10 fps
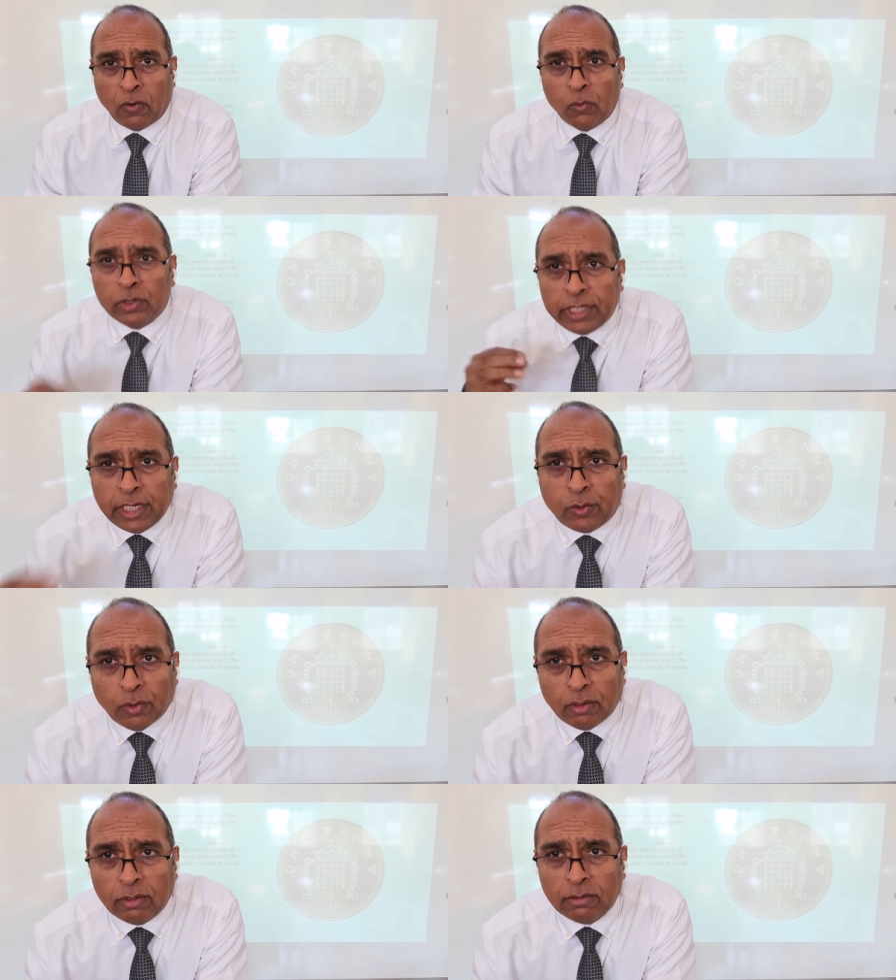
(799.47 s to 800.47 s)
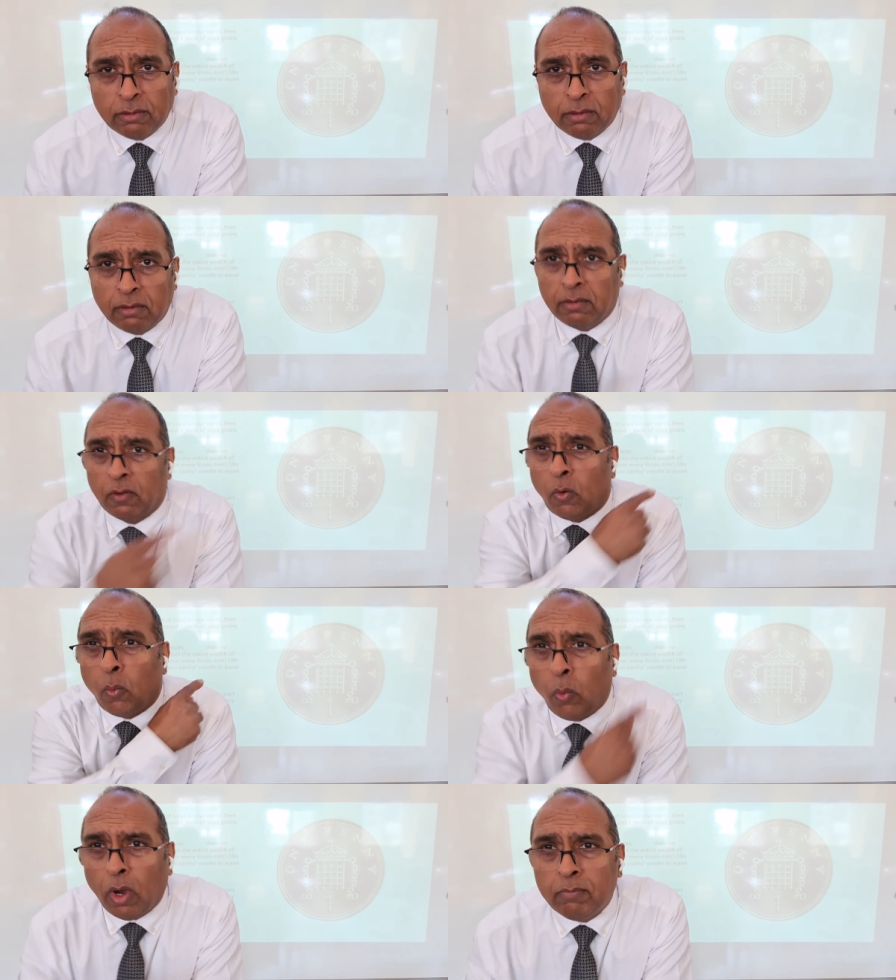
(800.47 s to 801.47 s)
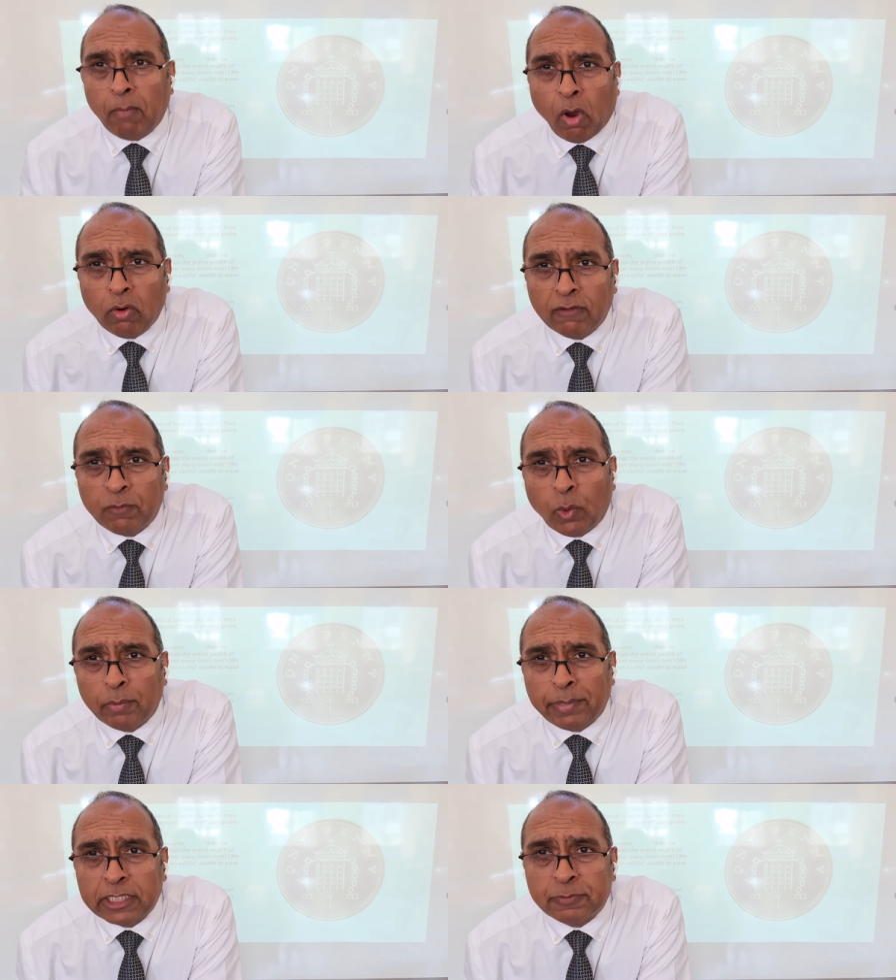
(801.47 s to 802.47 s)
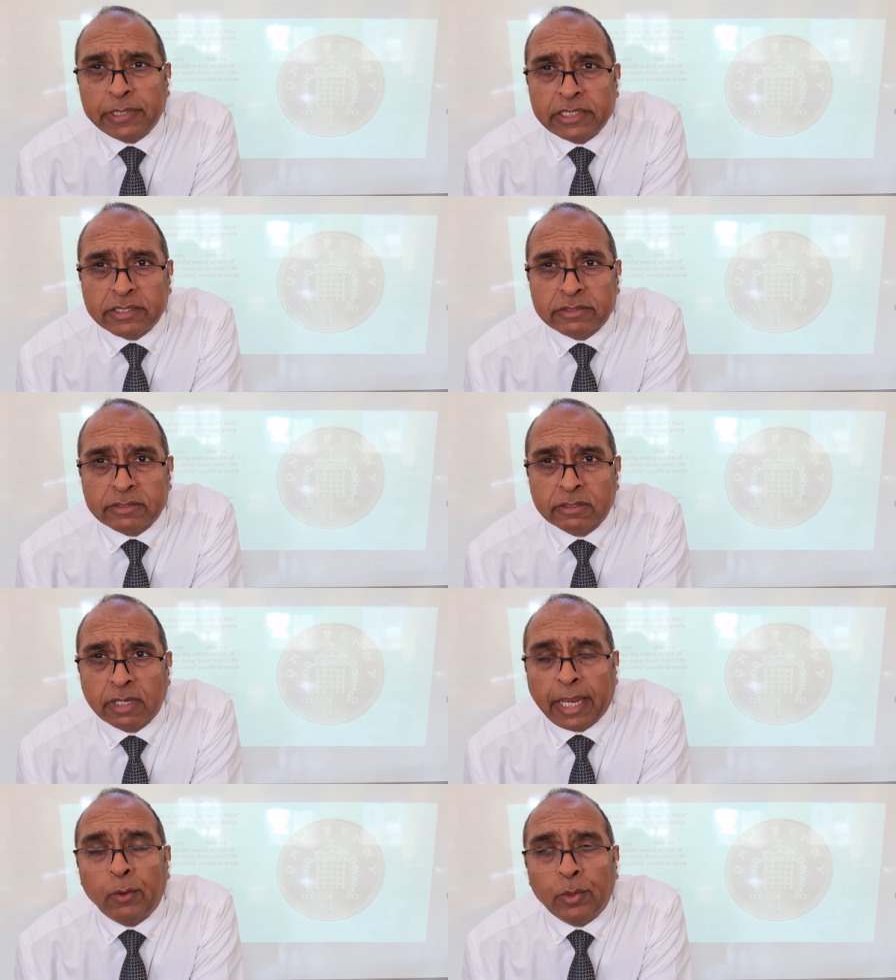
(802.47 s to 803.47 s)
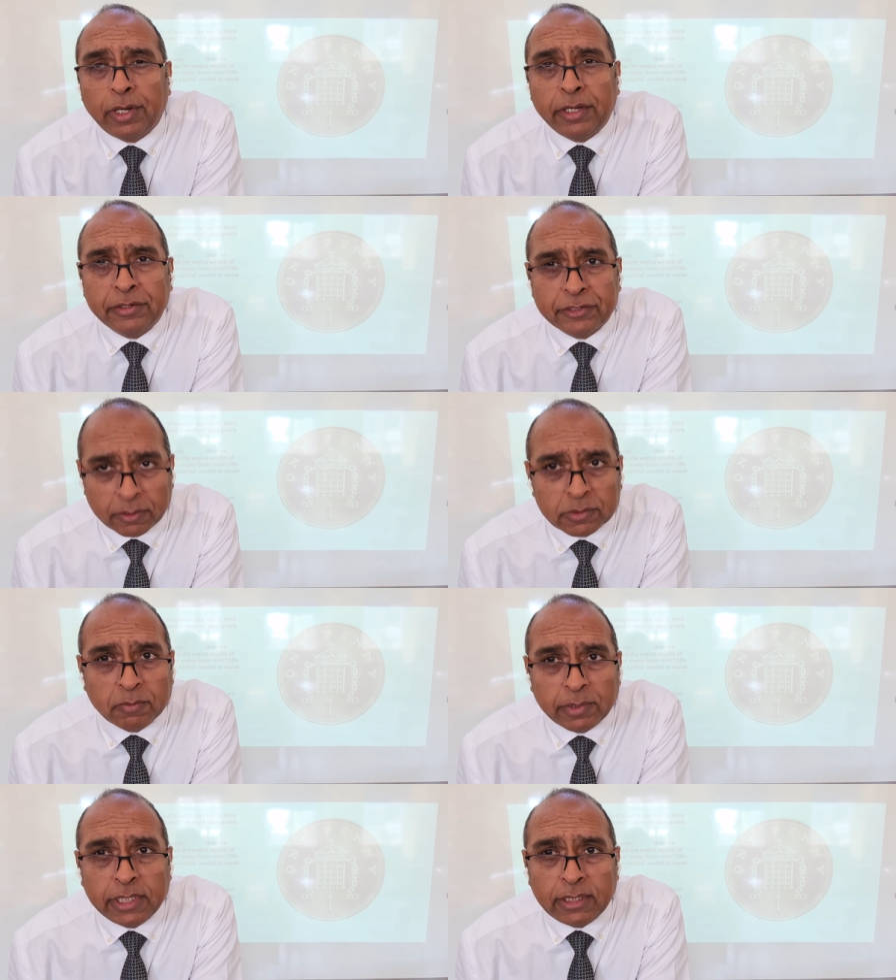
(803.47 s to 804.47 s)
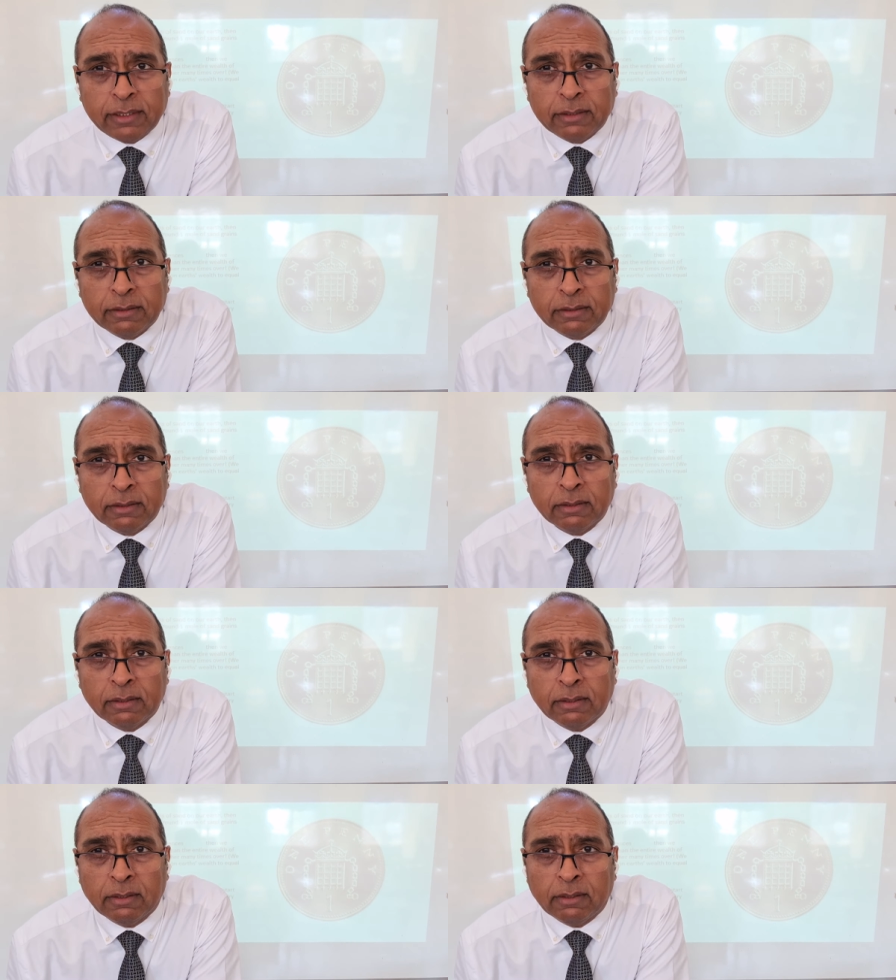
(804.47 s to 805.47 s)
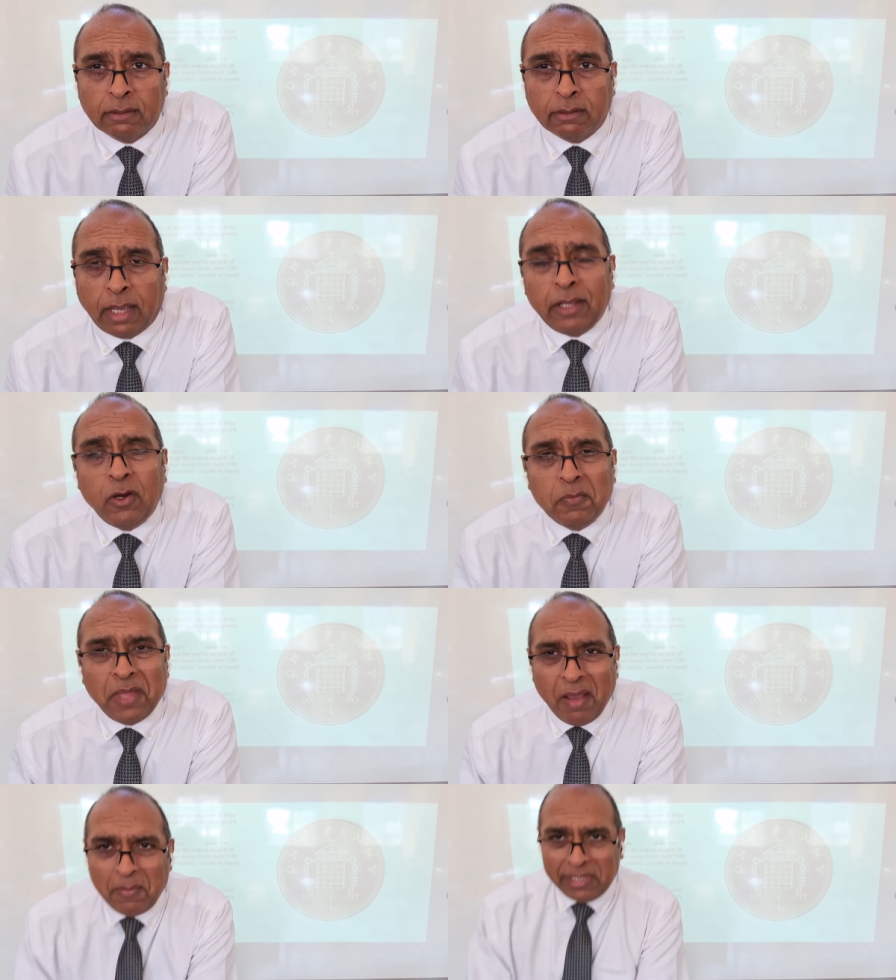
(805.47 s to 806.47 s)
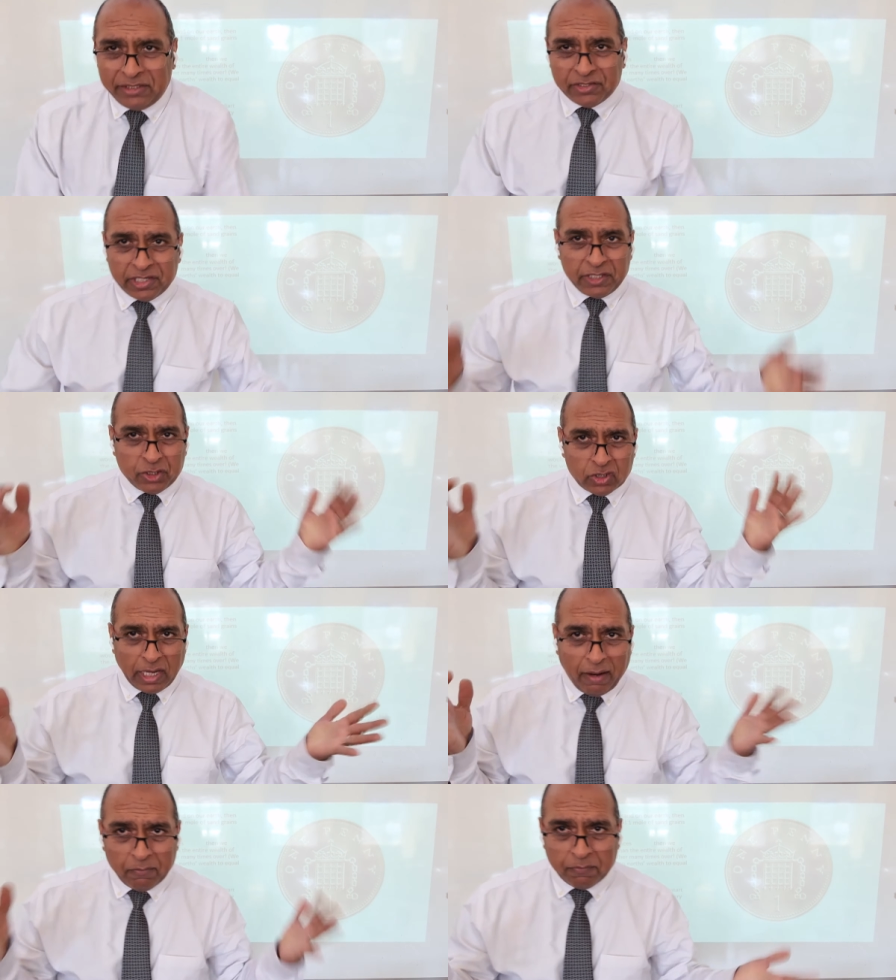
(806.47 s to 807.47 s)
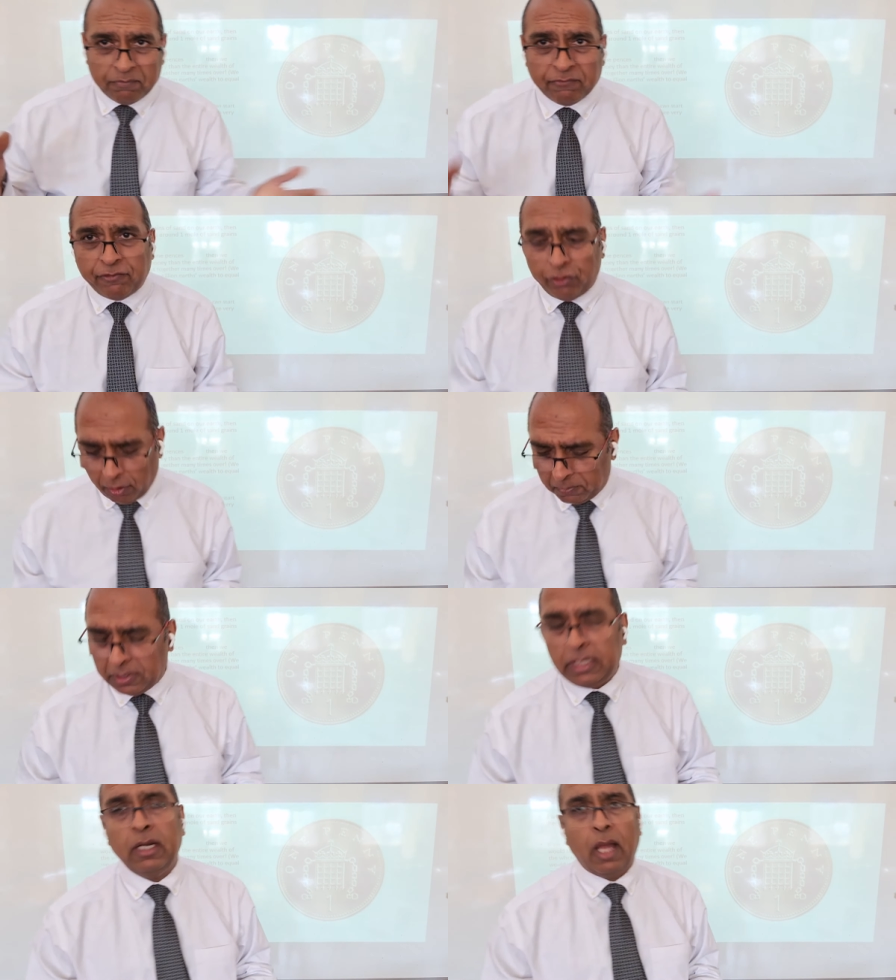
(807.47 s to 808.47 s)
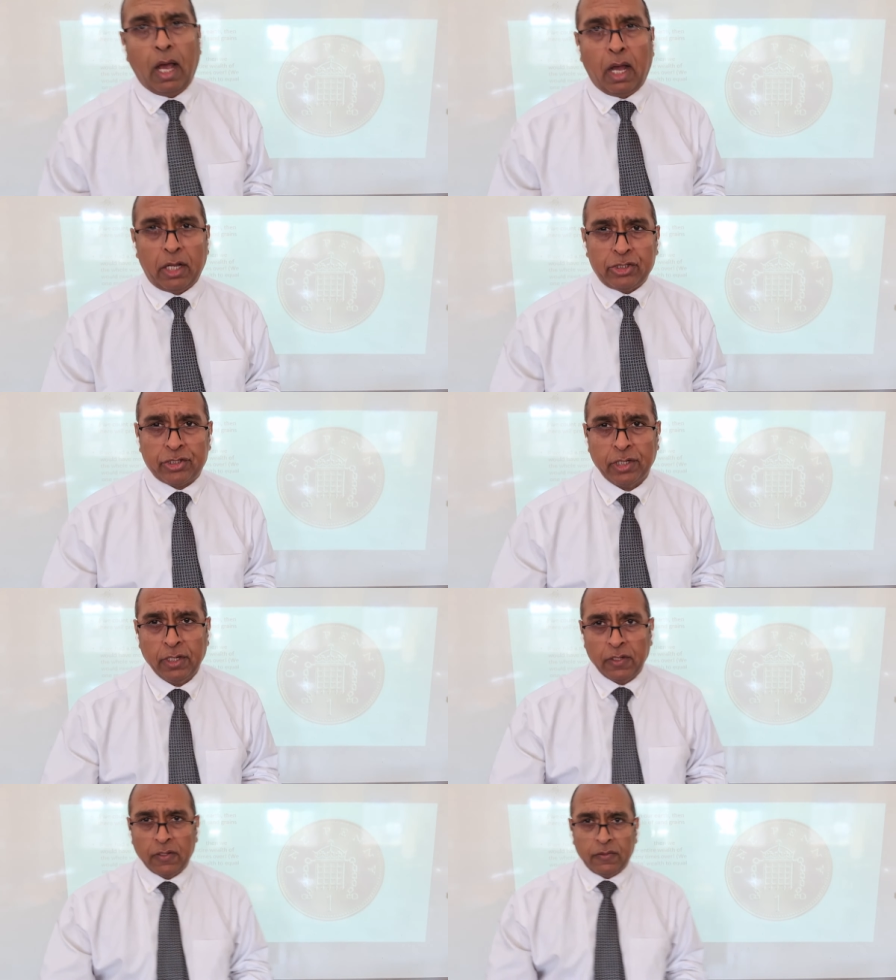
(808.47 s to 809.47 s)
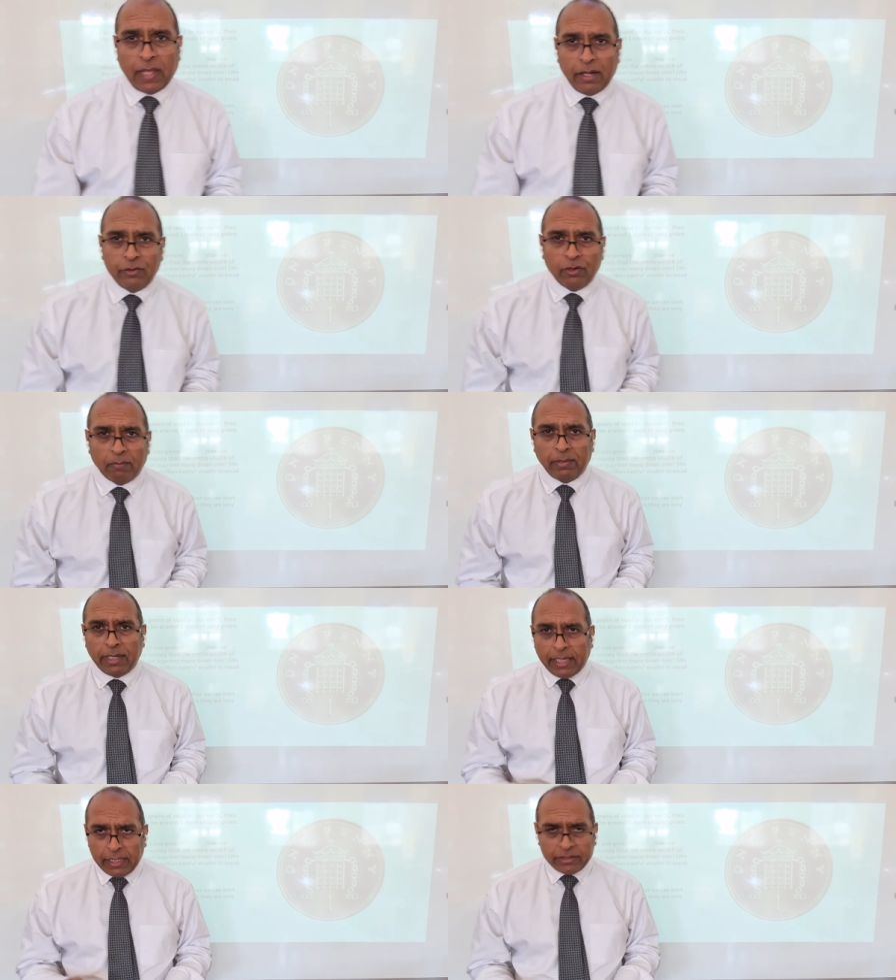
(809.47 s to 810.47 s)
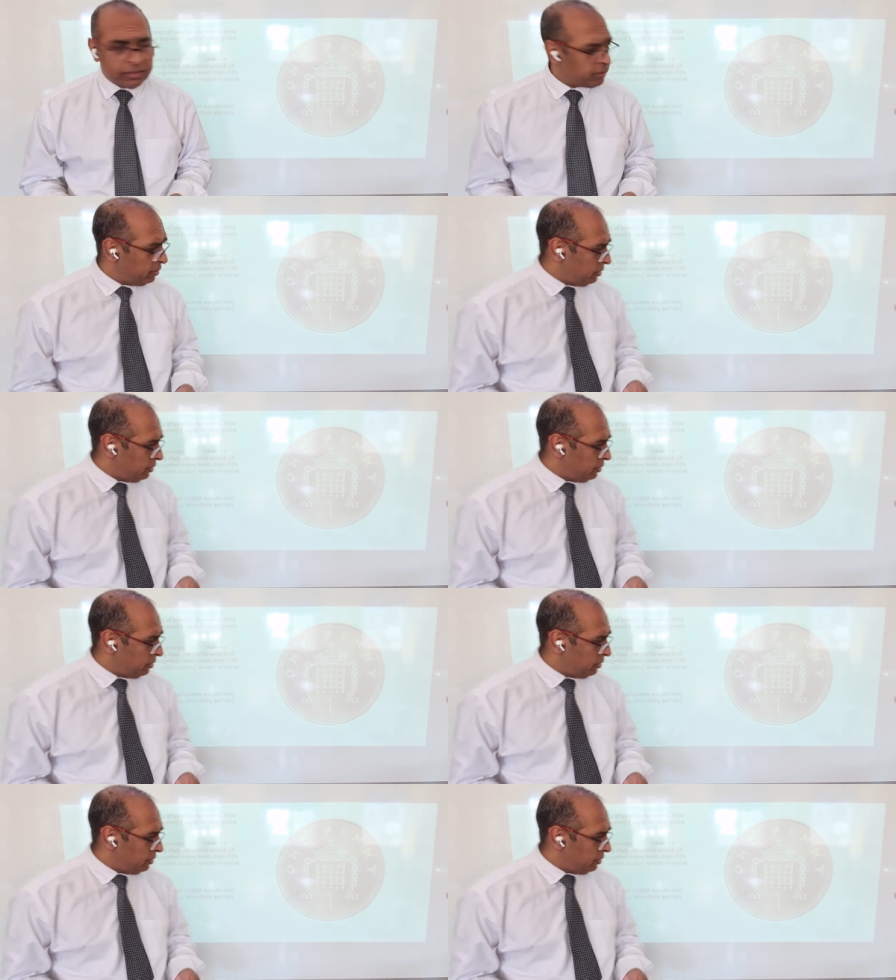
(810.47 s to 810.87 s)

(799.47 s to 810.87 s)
would equal 1 mole of 1p pieces in terms of money. I hope that makes you see just how phenomenally large that number is.